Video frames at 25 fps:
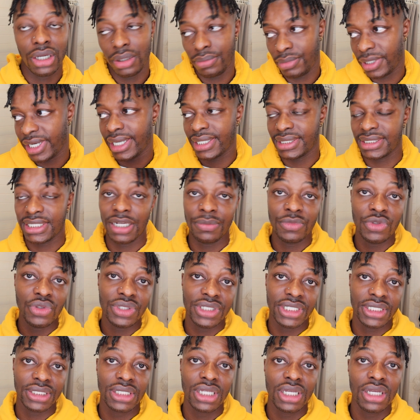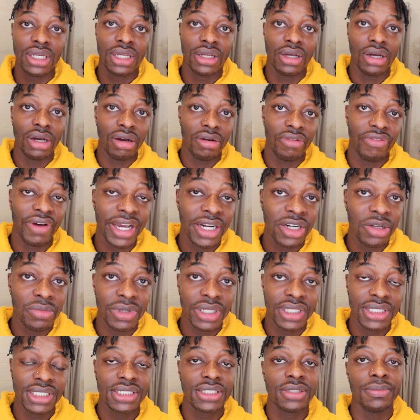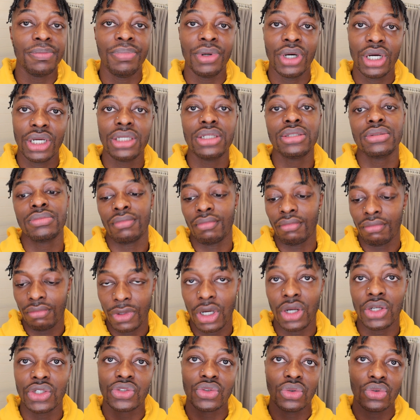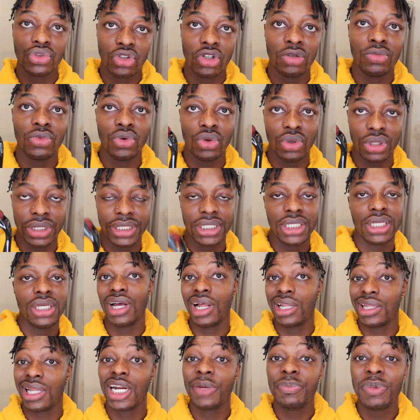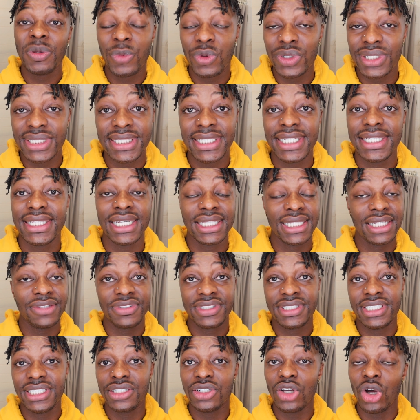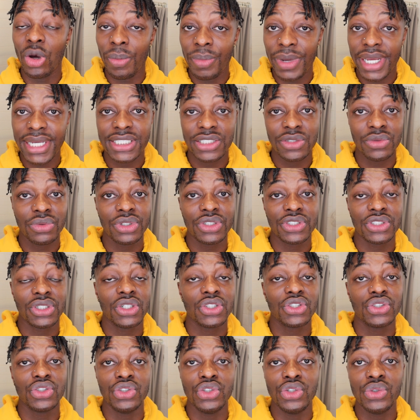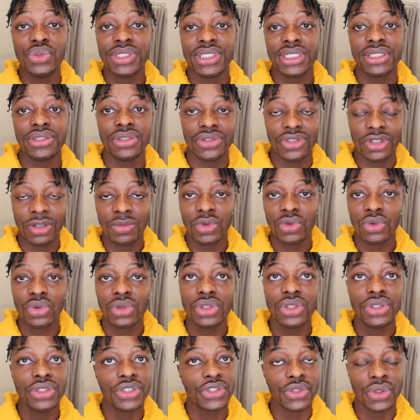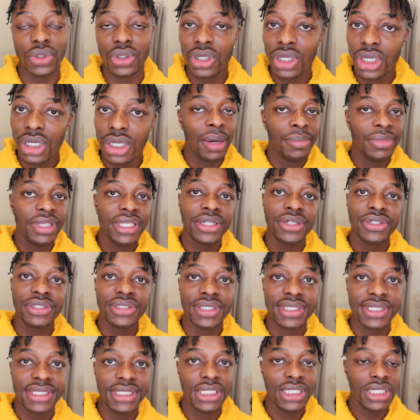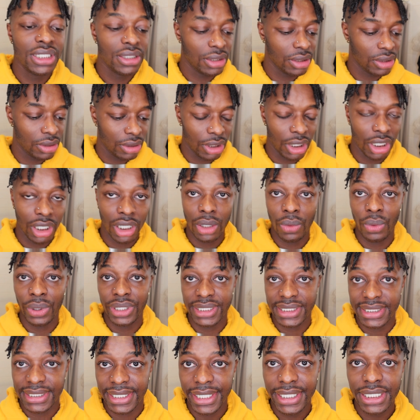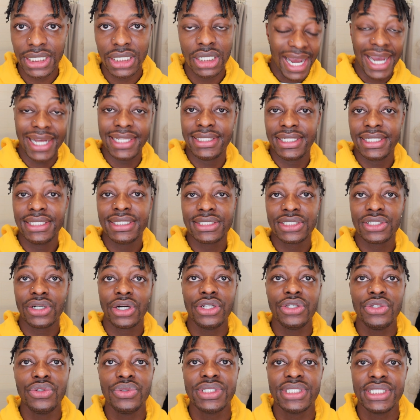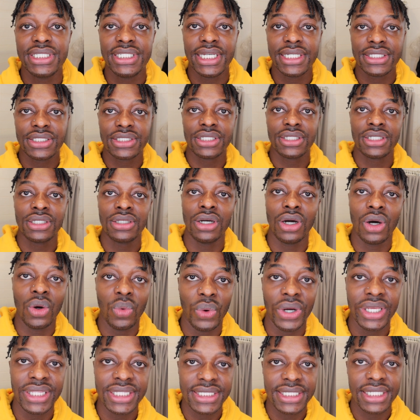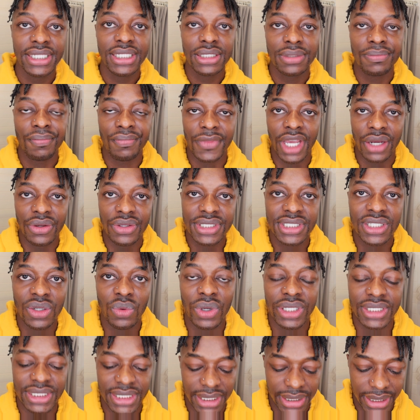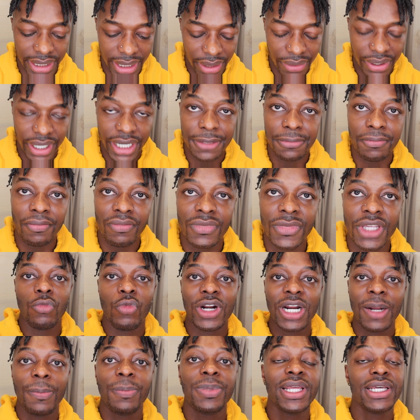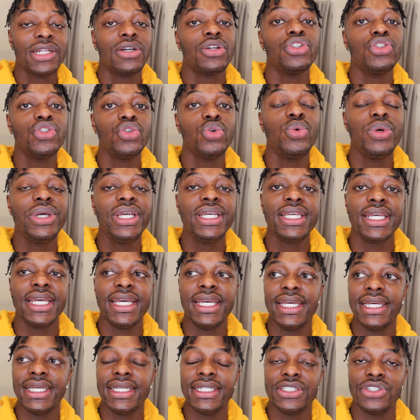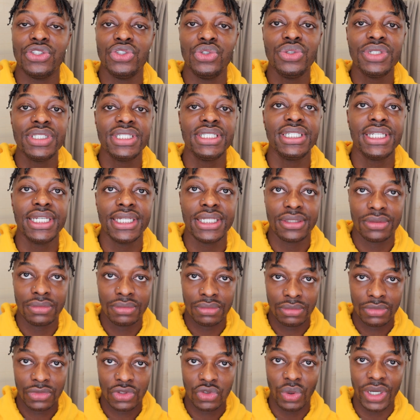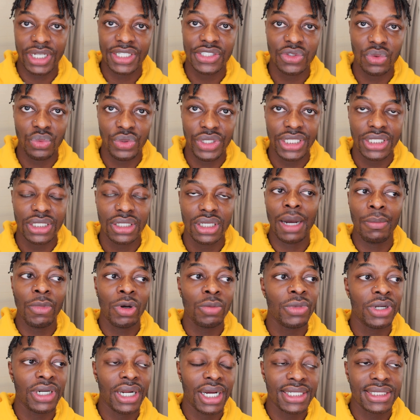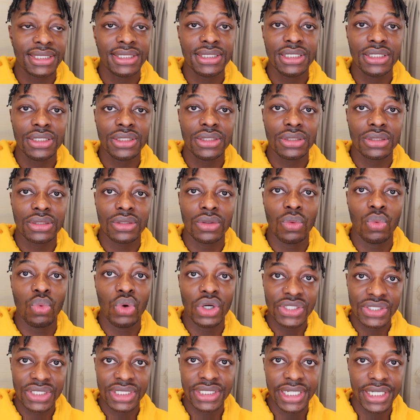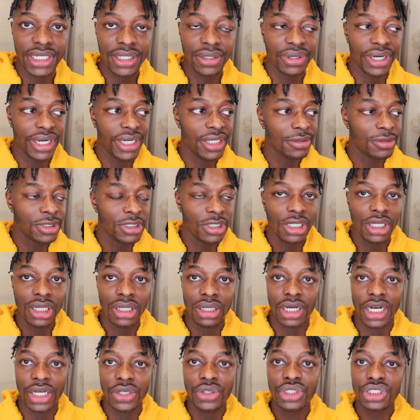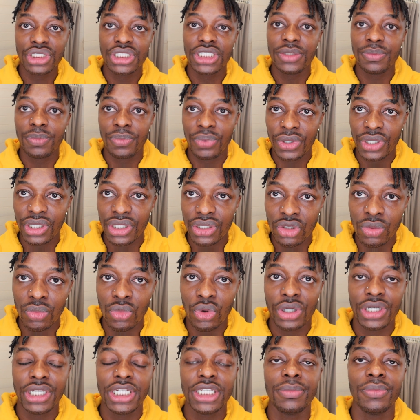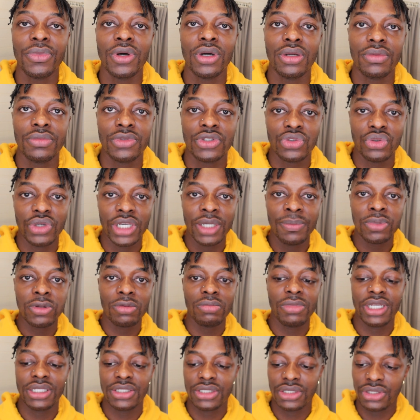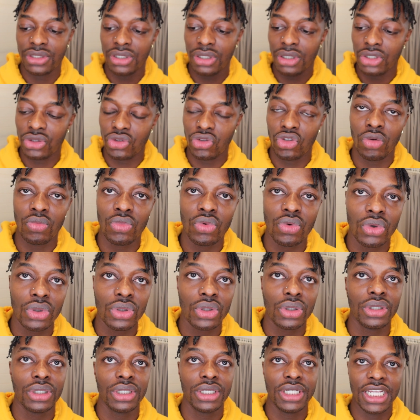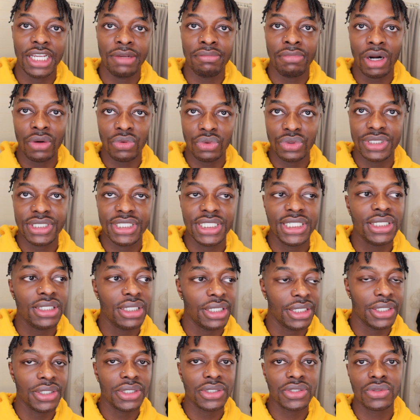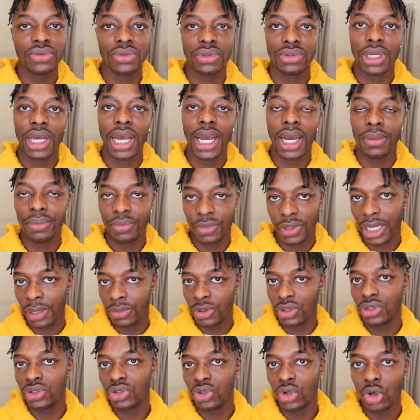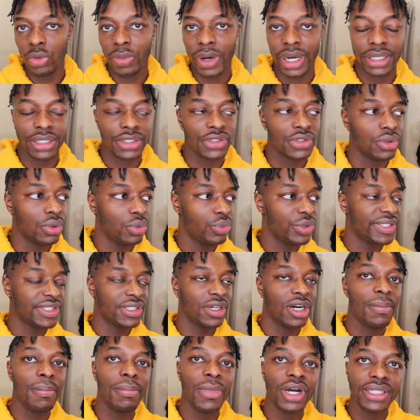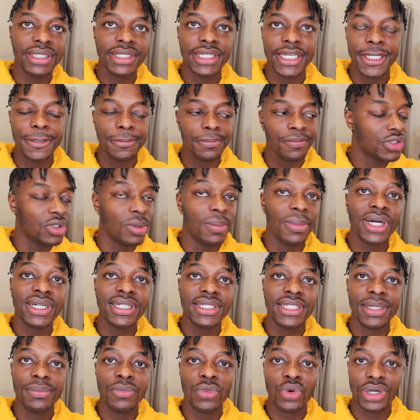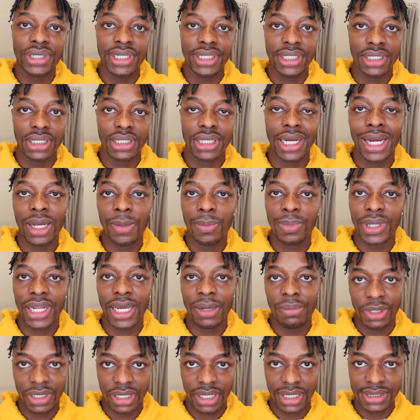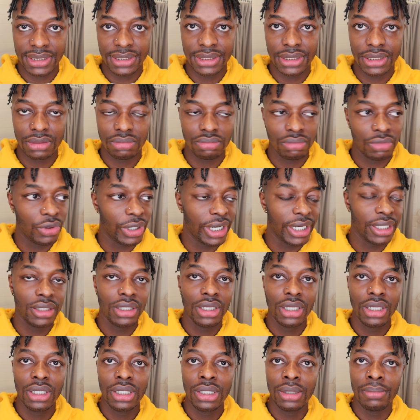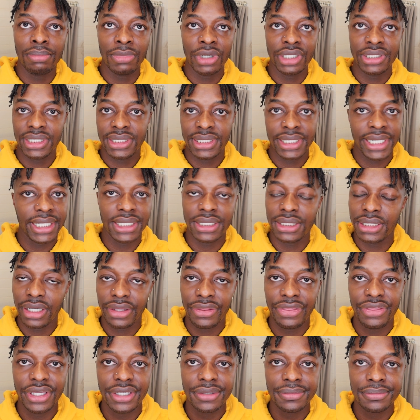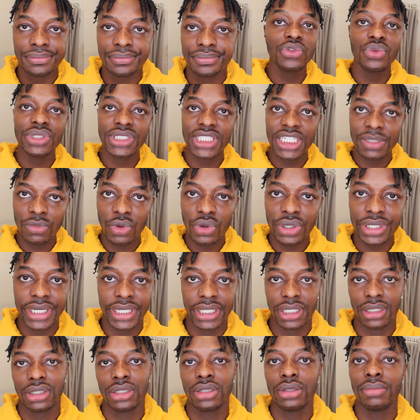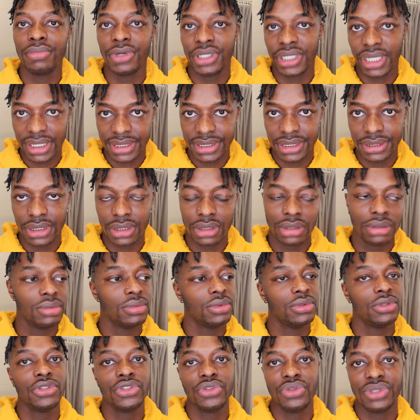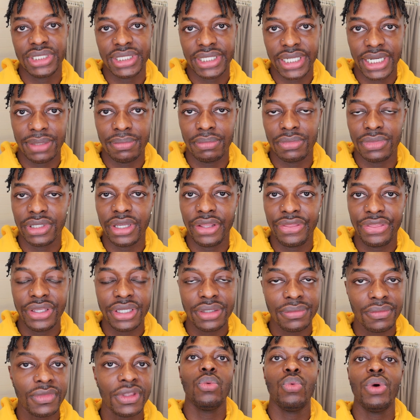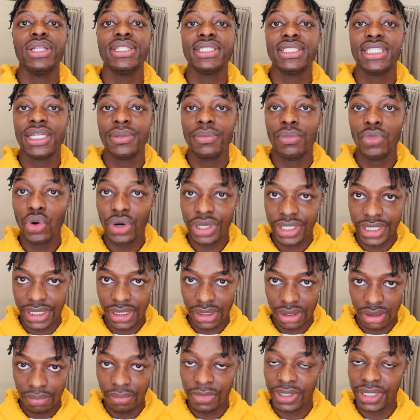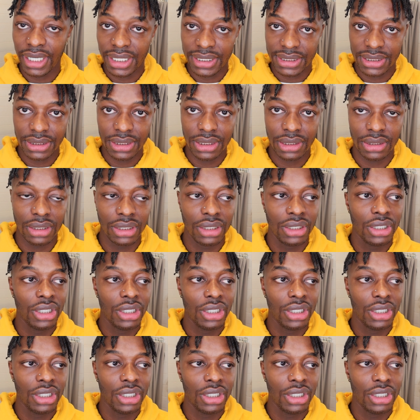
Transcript: Like I said, I'm using vitamins, but also derma rolling. A lot of people say that they've seen amazing results using the derma roller, so I'm eager to see what it's like. I did start using it on Wednesday. I used it Wednesday night, right? What I plan on doing is using it twice a week. I'm on minoxidil once a day, right? I usually put it in the morning, but to implement the derma roller in my routine, here's how I'm gonna go about it. So we start Monday. So Monday morning, I apply minoxidil, right? Monday night, nothing. Tuesday morning, minoxidil. Tuesday night, nothing. Wednesday morning, minoxidil.